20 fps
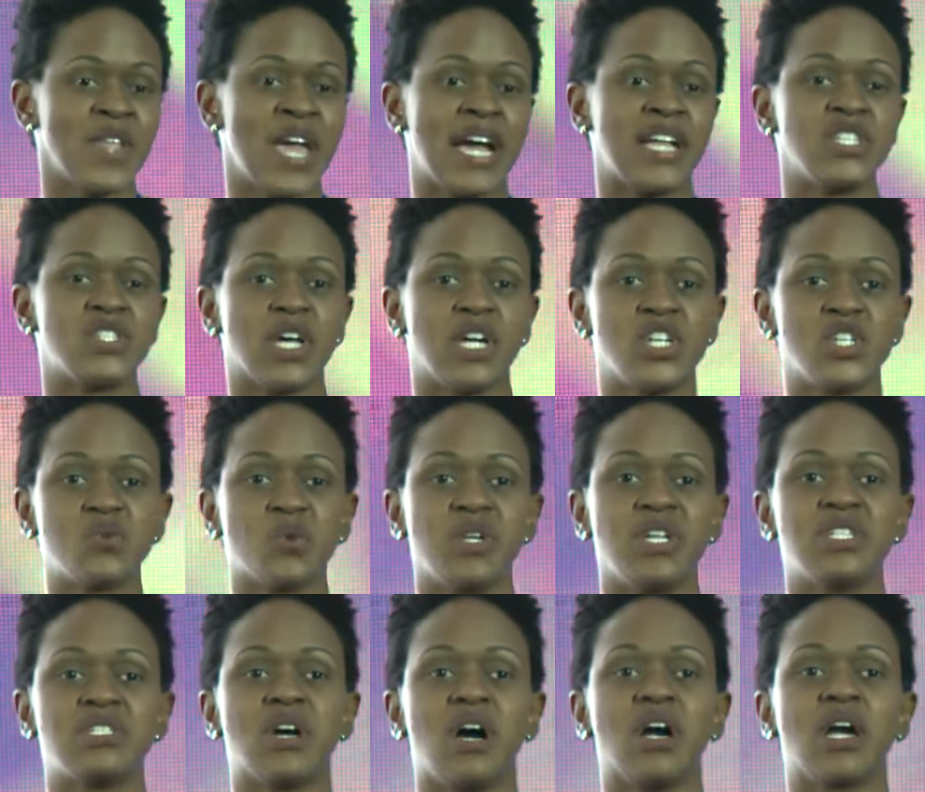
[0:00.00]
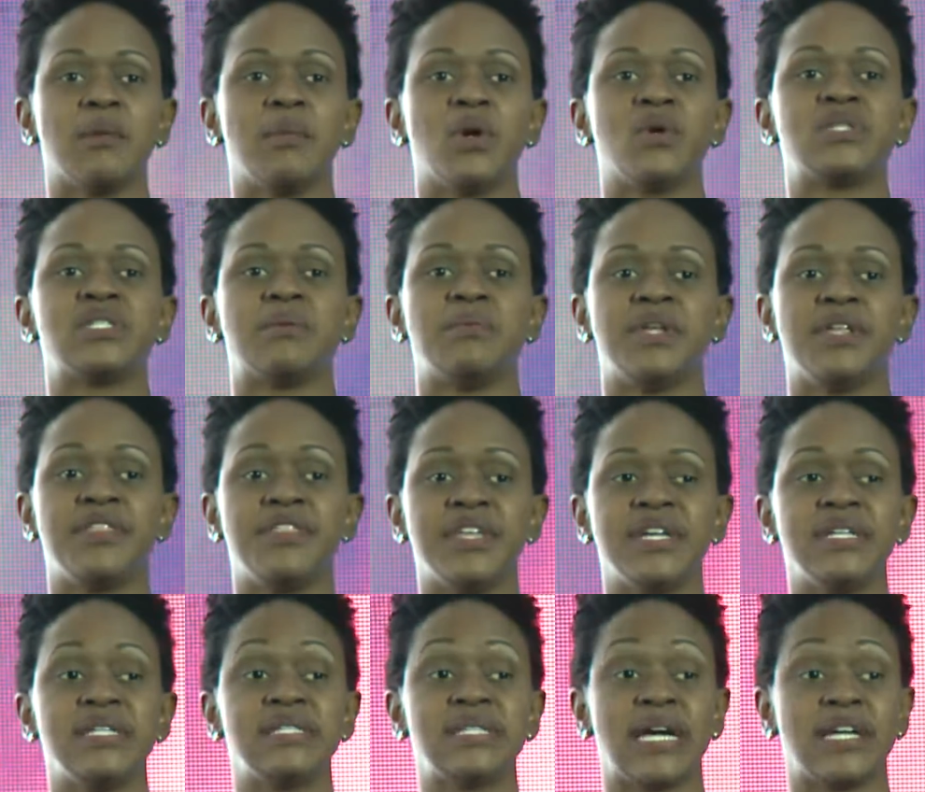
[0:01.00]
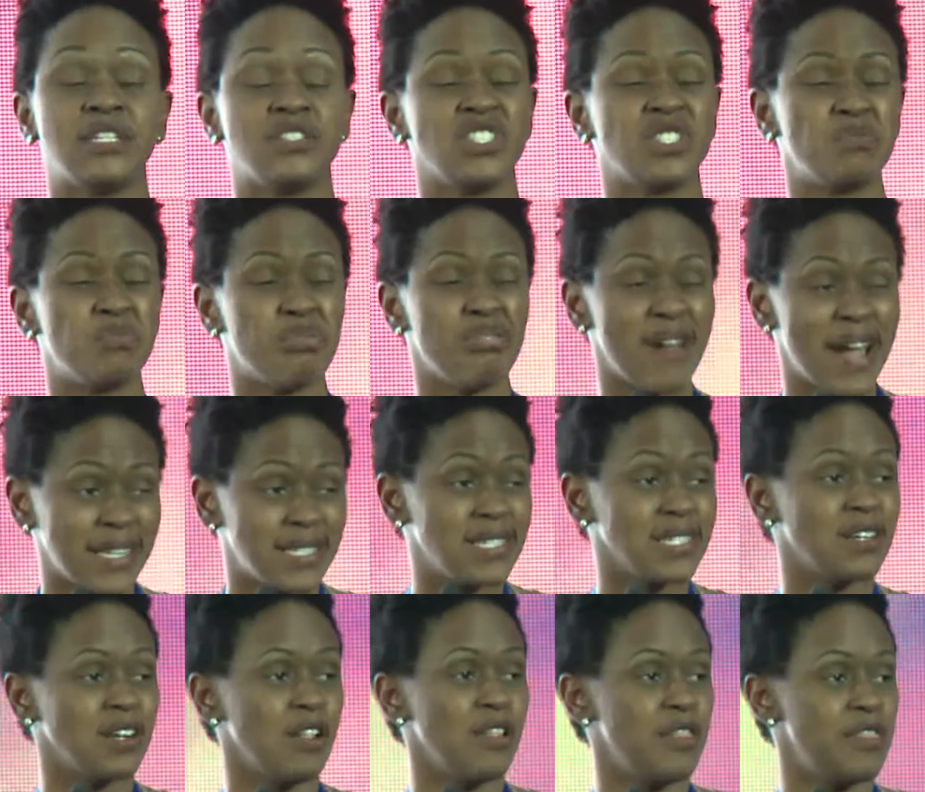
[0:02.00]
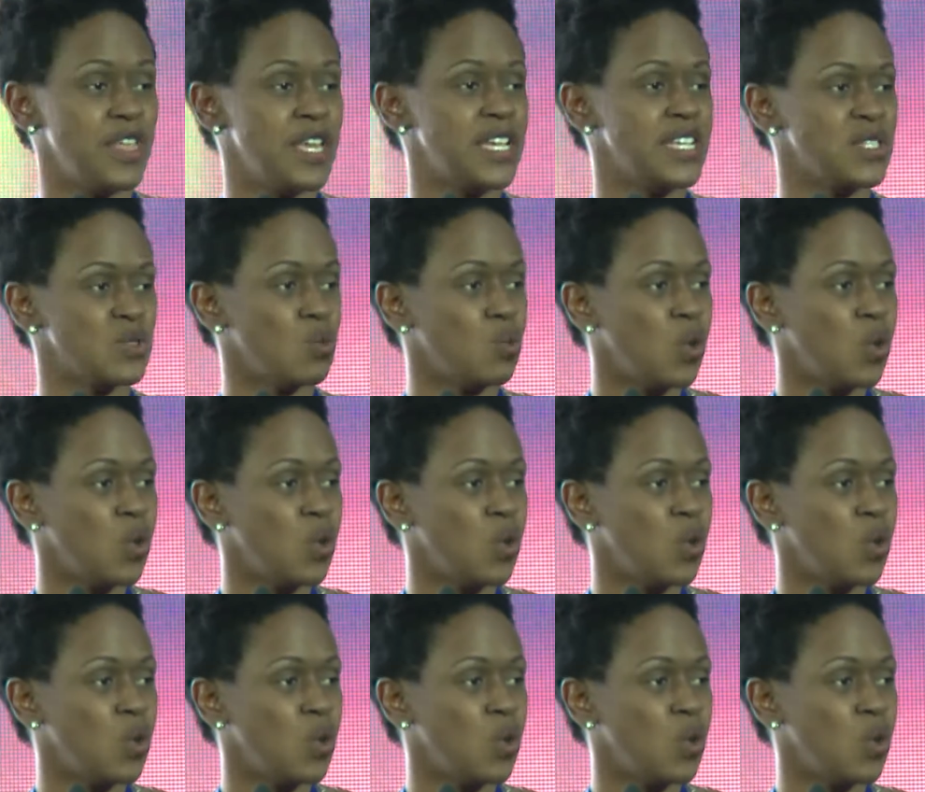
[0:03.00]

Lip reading: And so I just want to talk about some of the things that, just practical things.